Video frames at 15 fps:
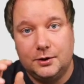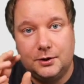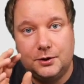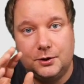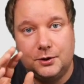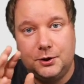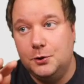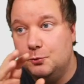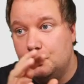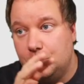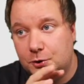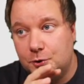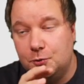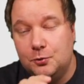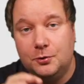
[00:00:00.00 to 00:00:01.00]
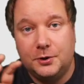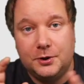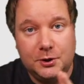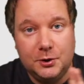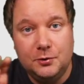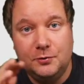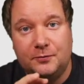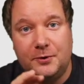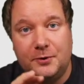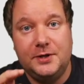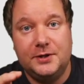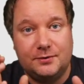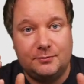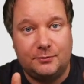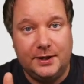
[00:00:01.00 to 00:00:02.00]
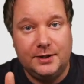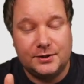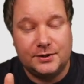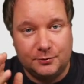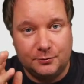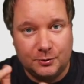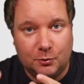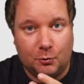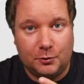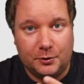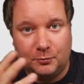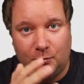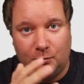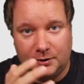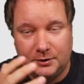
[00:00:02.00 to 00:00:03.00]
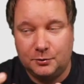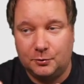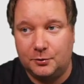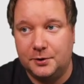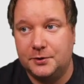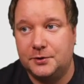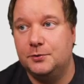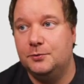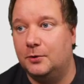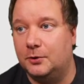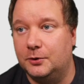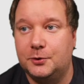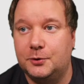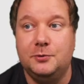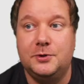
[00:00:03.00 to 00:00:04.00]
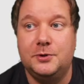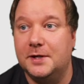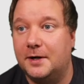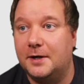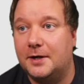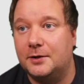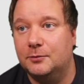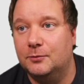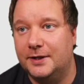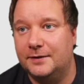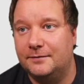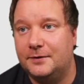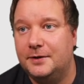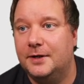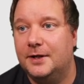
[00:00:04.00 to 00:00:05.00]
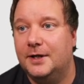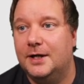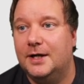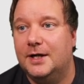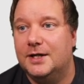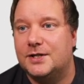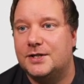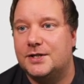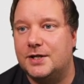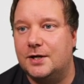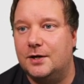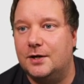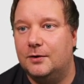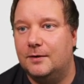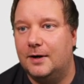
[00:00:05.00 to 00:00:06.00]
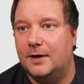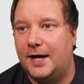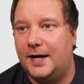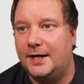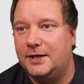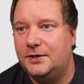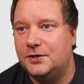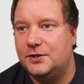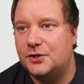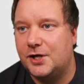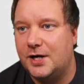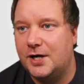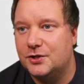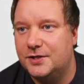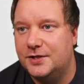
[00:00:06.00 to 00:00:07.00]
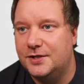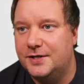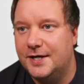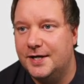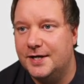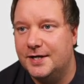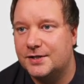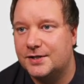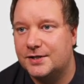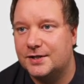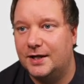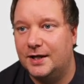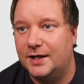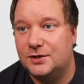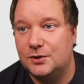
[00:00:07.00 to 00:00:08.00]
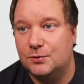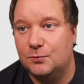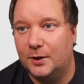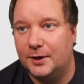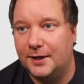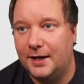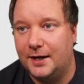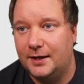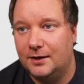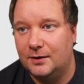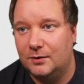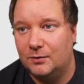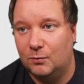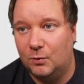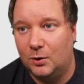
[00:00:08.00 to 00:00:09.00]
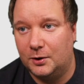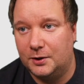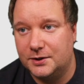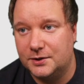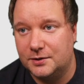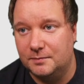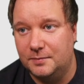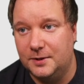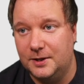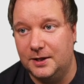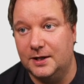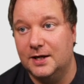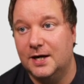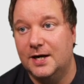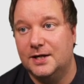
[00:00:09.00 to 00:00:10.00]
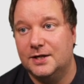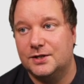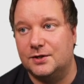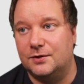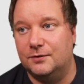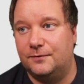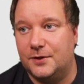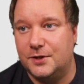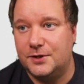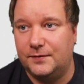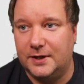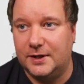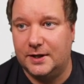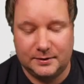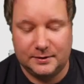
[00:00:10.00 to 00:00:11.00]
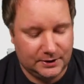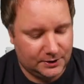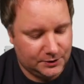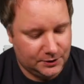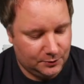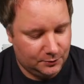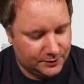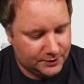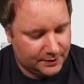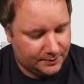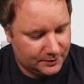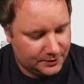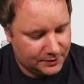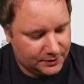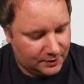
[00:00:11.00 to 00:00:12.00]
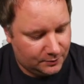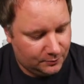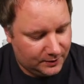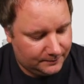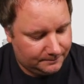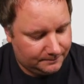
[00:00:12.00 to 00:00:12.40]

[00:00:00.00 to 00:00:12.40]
Q two, Q threes, right? So quarter one, quarter two, or Q T R or whatever. So I need to change this into what I want it to be. So first thing I'm going to do is I'm going to say, well,